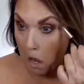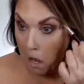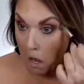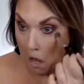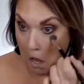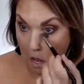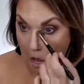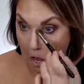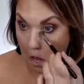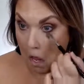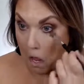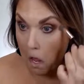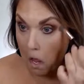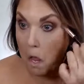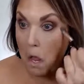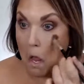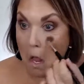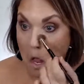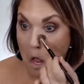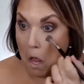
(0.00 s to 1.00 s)

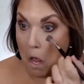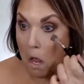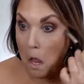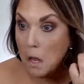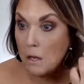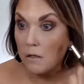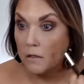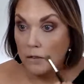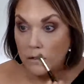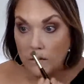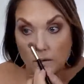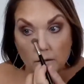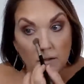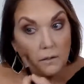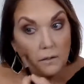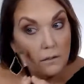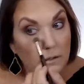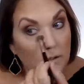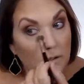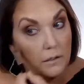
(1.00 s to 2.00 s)

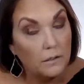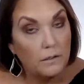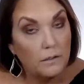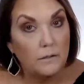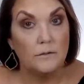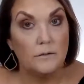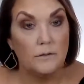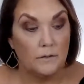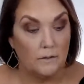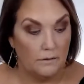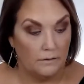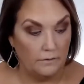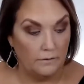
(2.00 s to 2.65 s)
No one is speaking in this clip.